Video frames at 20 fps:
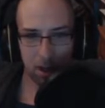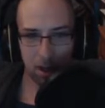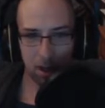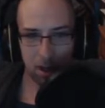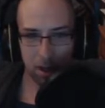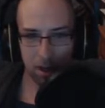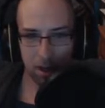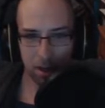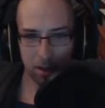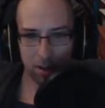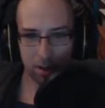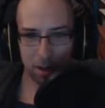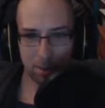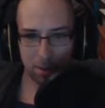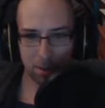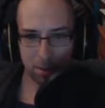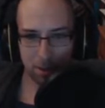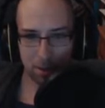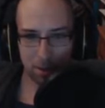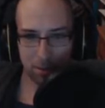I can grab
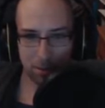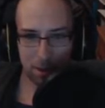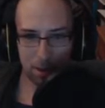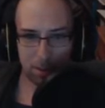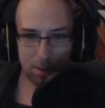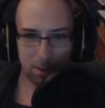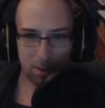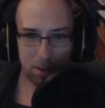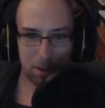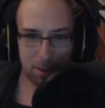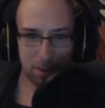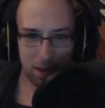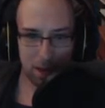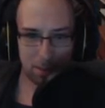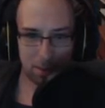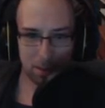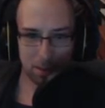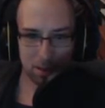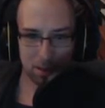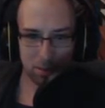some of these flowers while I'm at
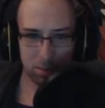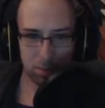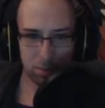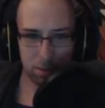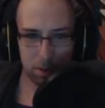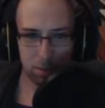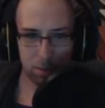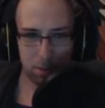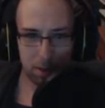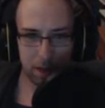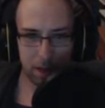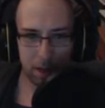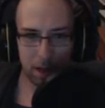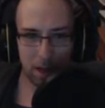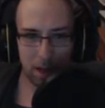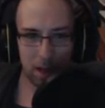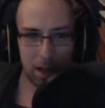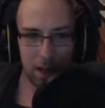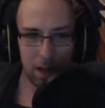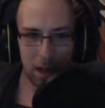it because, you know, why not?
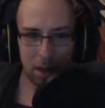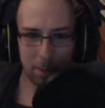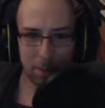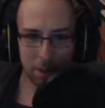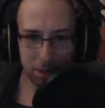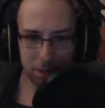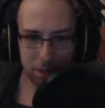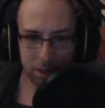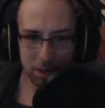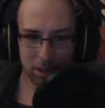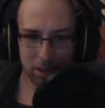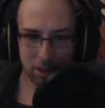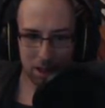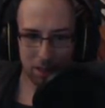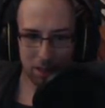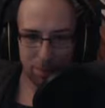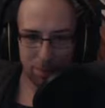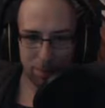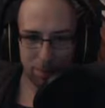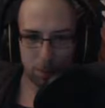And I'll make sure I
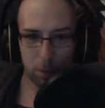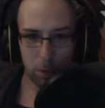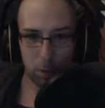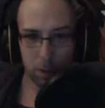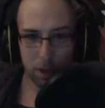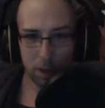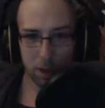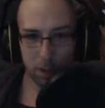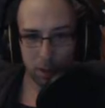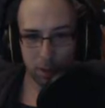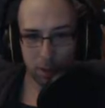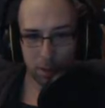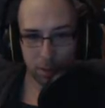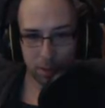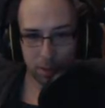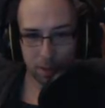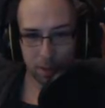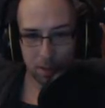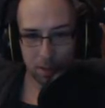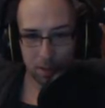save before I go into it.